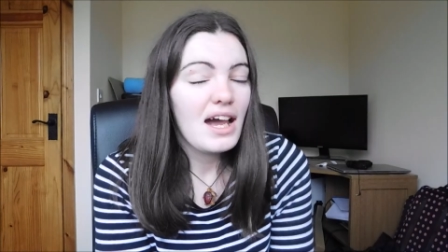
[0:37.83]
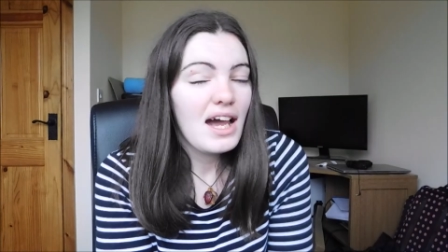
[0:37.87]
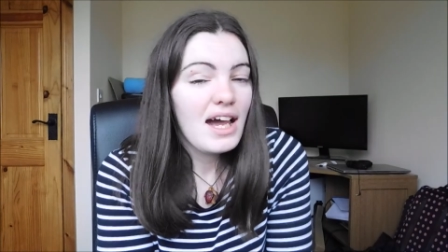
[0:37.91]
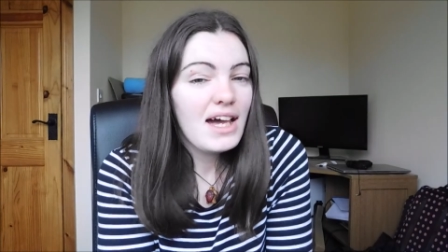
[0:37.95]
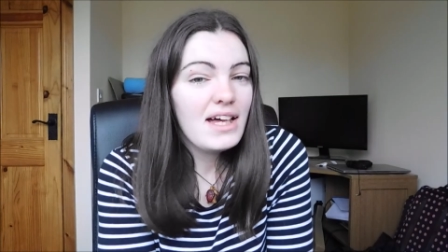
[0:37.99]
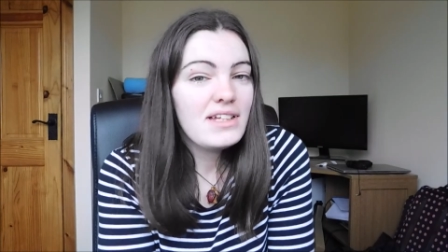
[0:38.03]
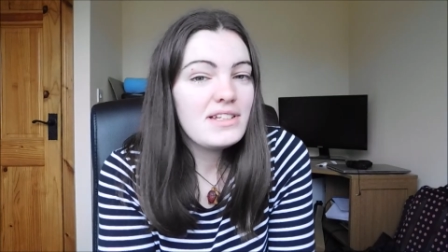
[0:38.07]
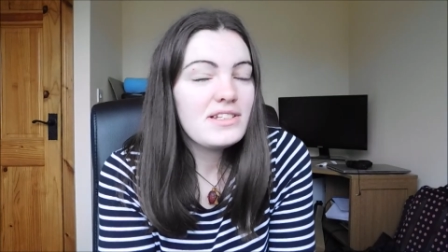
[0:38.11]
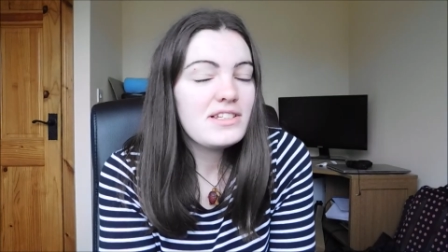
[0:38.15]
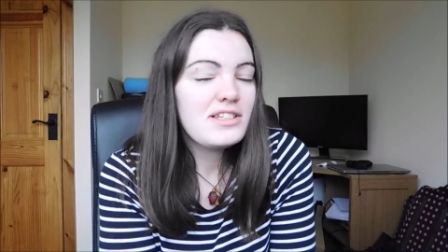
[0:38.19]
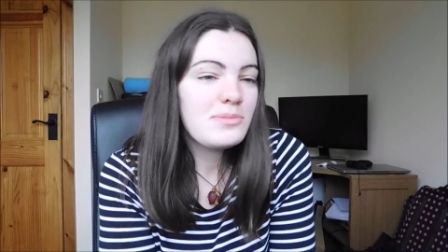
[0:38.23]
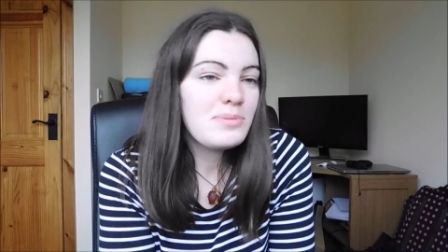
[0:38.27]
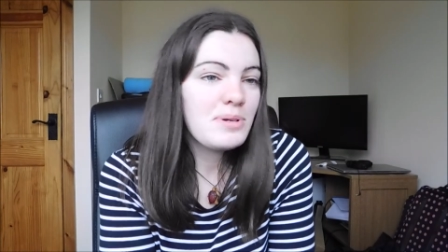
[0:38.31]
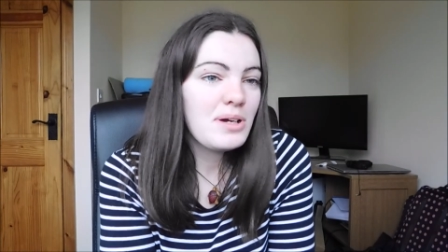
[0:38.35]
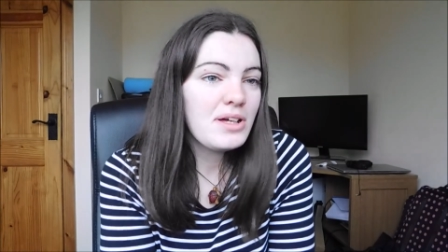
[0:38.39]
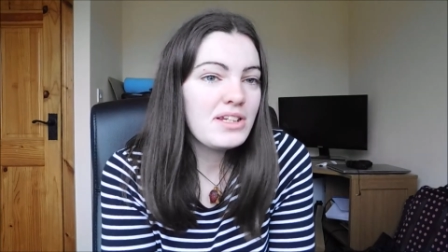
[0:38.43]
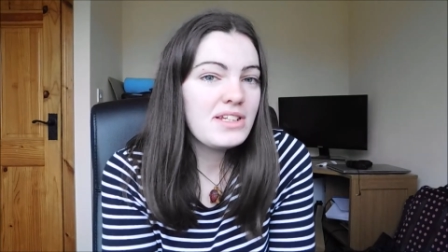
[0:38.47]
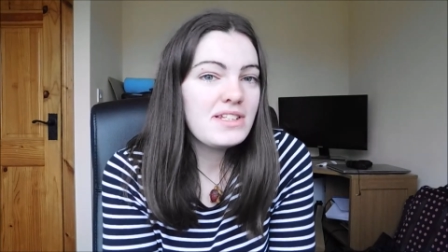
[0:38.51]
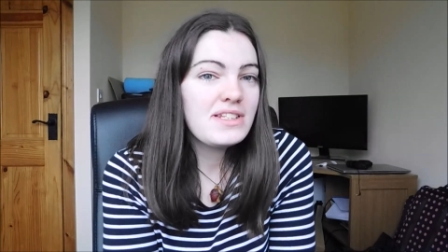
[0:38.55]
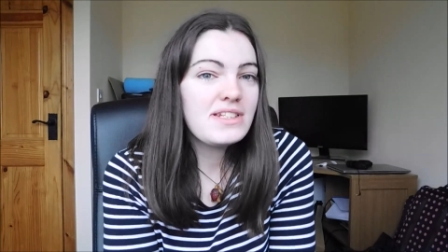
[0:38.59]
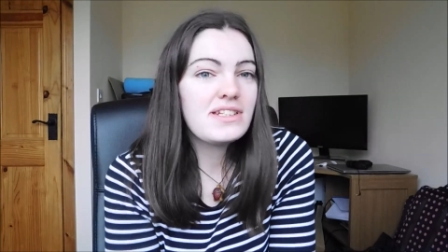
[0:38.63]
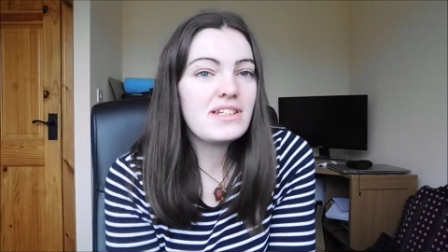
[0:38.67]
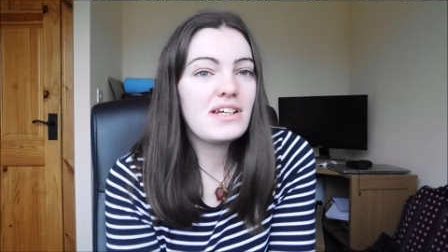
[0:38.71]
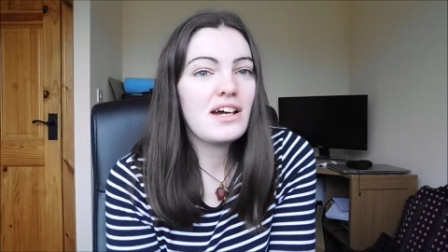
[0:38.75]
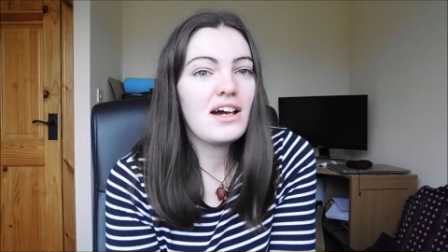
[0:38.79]
And to be
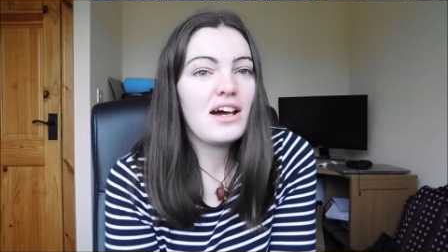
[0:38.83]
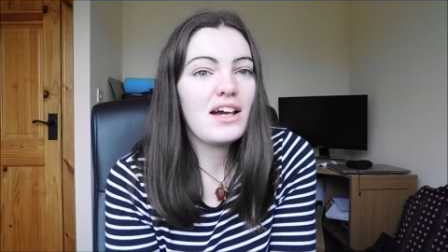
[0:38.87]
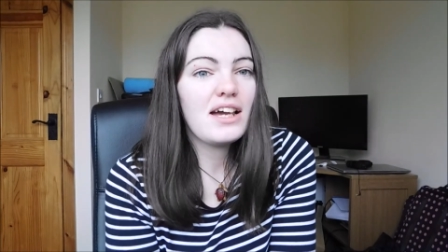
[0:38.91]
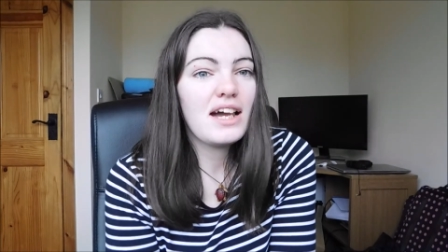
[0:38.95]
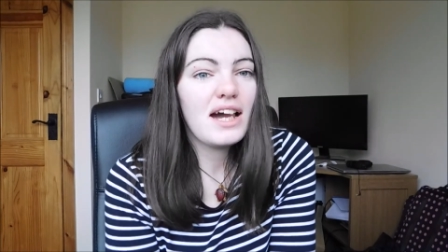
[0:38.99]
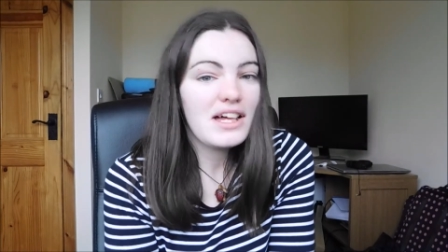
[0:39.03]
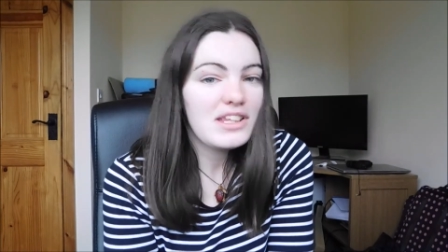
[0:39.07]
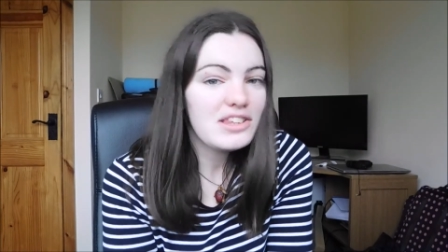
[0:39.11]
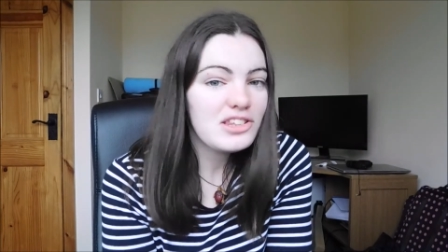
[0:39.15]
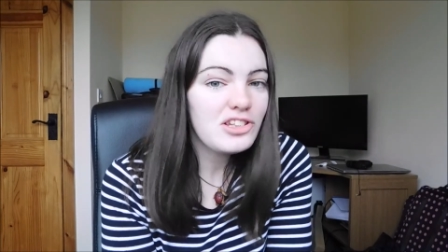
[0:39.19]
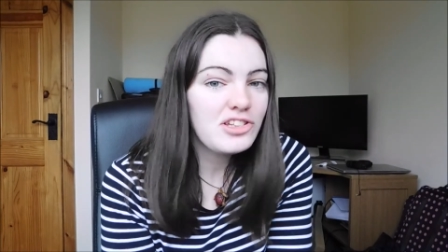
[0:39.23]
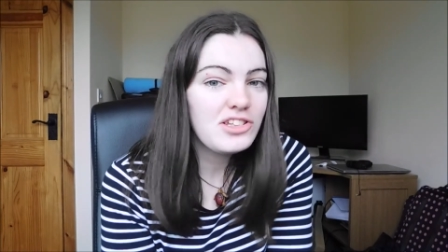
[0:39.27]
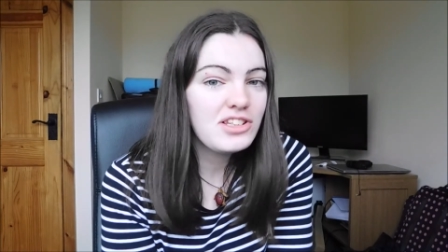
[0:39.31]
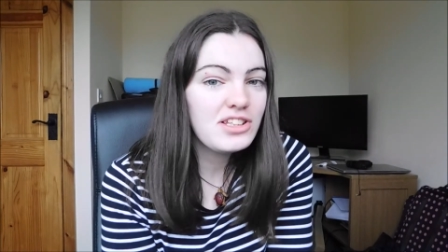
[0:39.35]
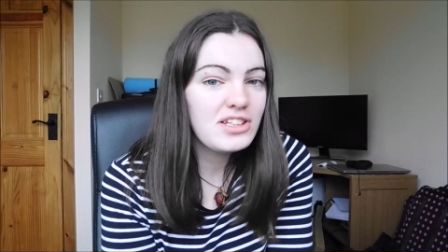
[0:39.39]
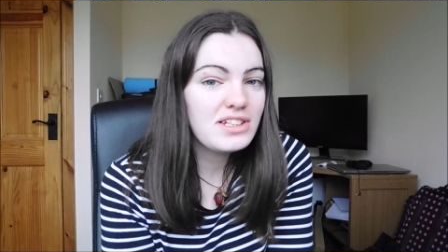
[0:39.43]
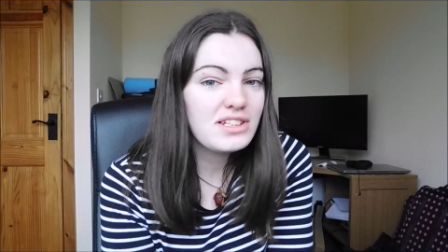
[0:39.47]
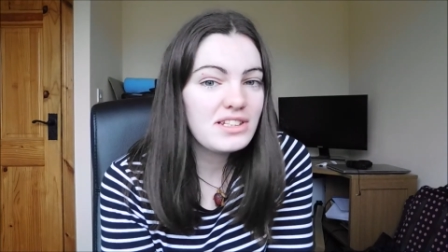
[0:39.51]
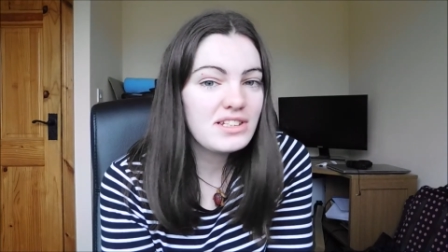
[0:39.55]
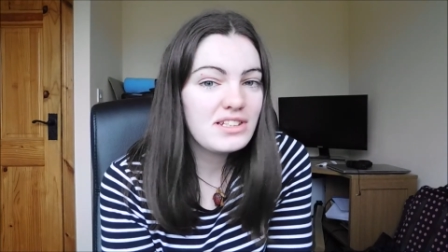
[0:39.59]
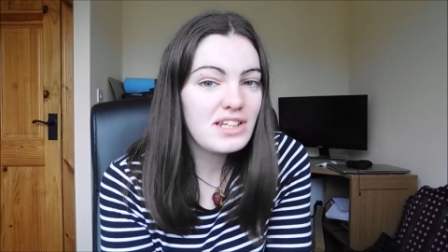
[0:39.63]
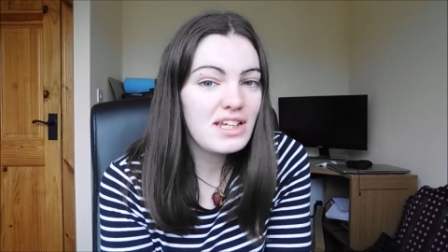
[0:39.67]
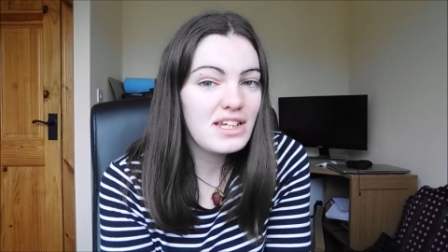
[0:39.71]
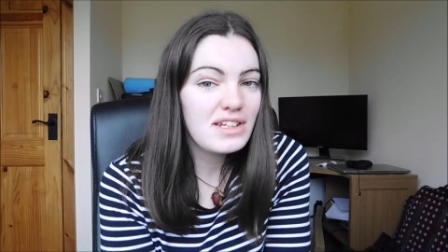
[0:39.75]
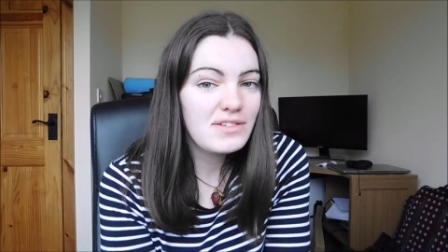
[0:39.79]
honest, I had
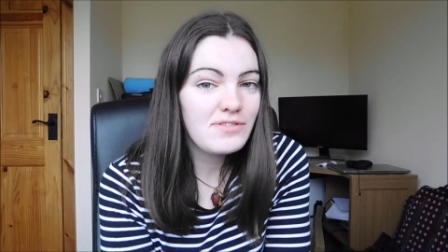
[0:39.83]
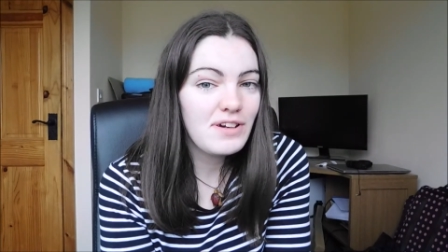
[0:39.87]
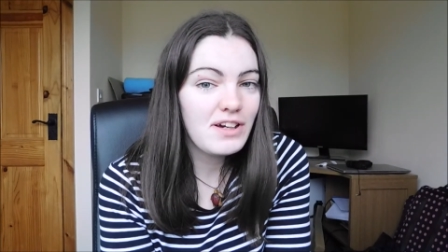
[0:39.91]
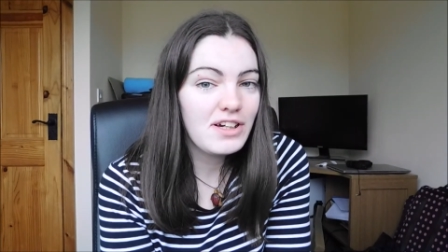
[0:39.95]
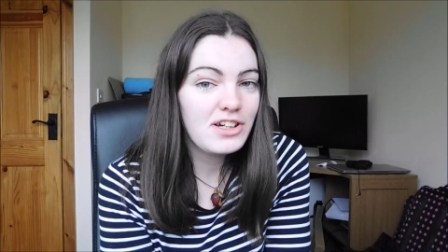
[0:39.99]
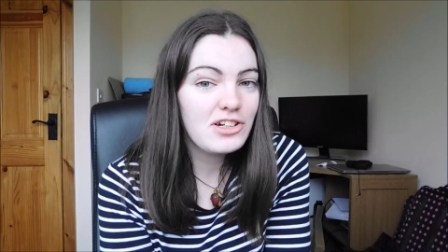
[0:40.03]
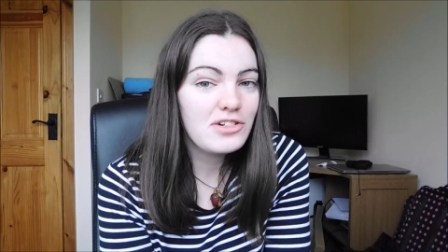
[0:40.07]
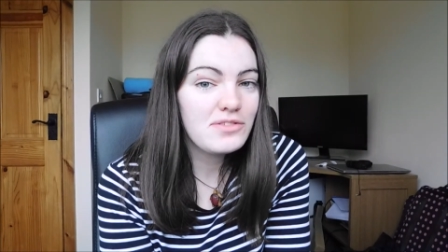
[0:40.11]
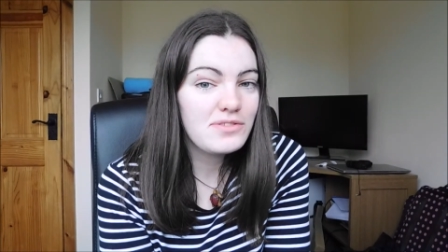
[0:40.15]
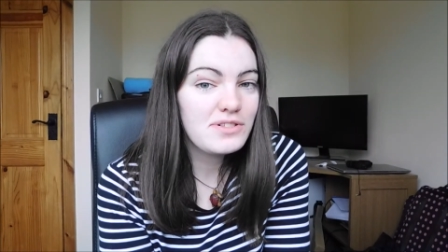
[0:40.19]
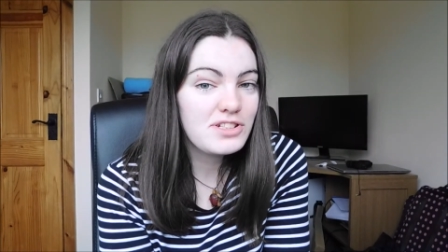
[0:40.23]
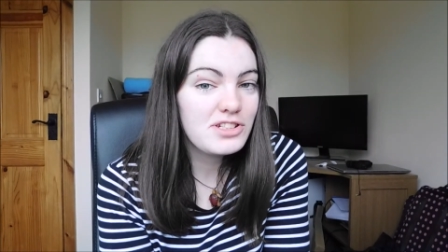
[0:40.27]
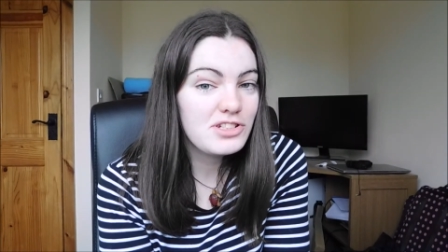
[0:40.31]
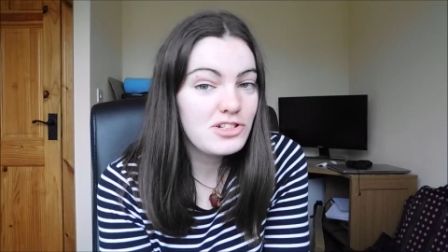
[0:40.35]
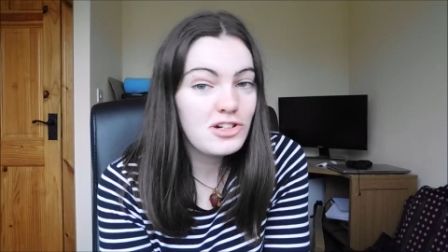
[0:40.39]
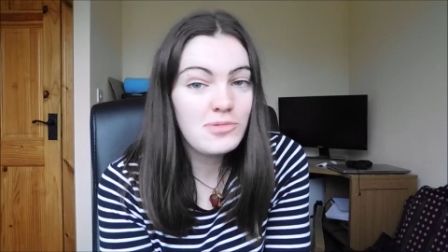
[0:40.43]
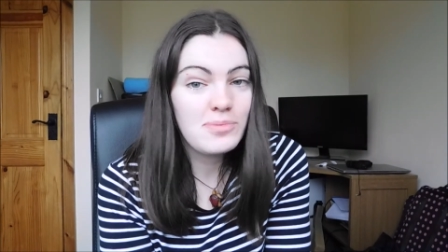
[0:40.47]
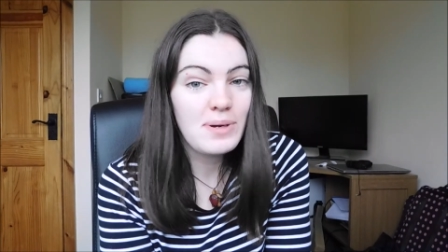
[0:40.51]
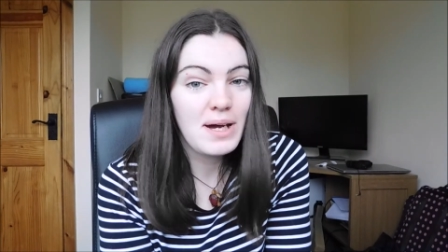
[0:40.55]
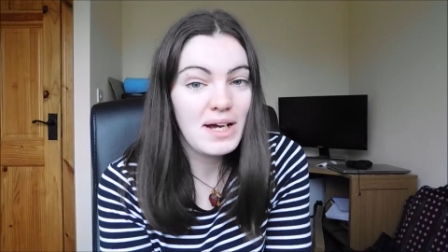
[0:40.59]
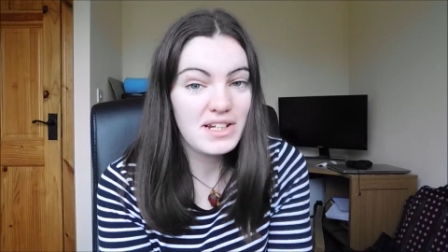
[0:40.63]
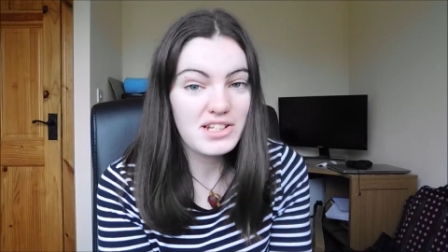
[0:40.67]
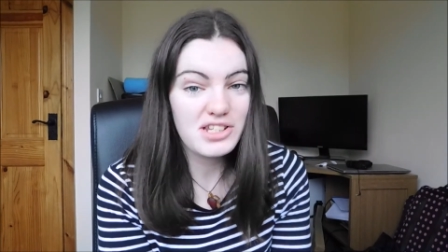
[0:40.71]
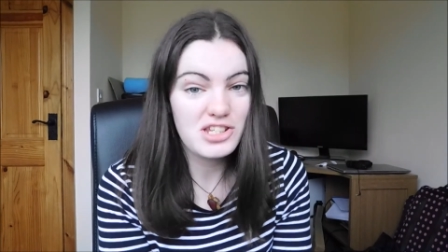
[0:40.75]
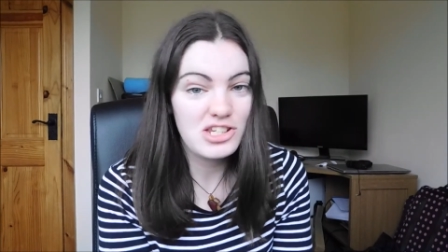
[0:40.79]
nothing in Vancouver to go
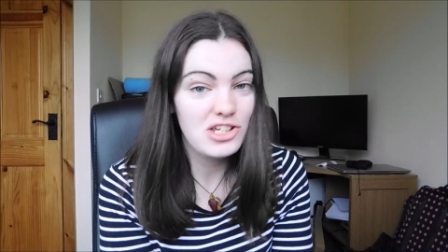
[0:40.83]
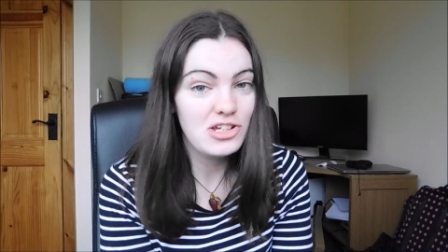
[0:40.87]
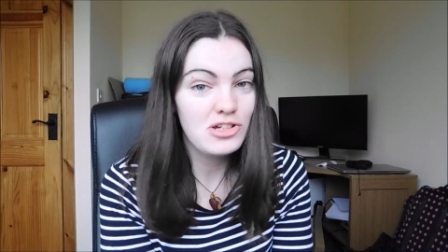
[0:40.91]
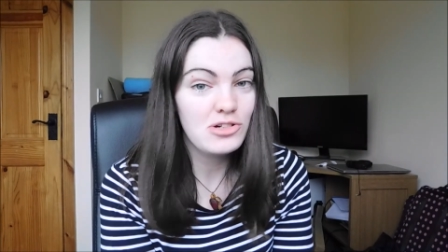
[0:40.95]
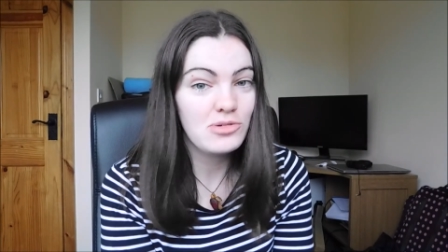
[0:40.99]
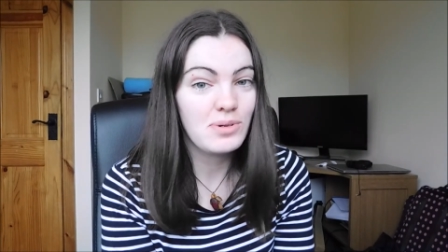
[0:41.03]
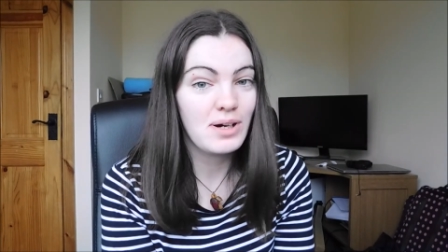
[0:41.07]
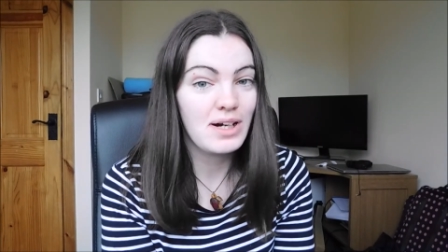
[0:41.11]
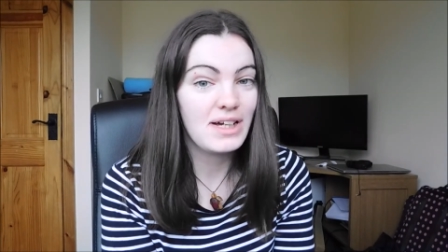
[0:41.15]
back to.